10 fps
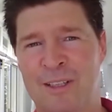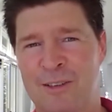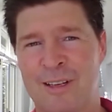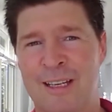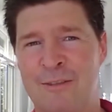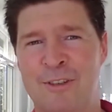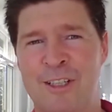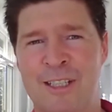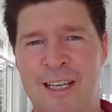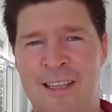It's not enough
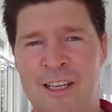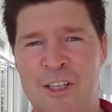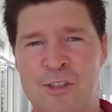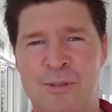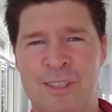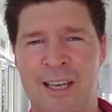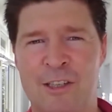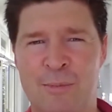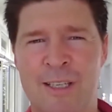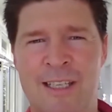just to get the initial
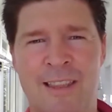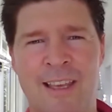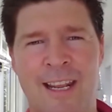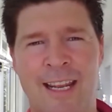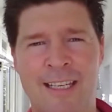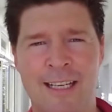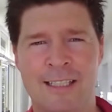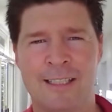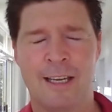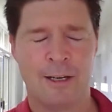sounds. You must get that ending
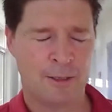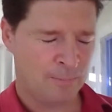sound.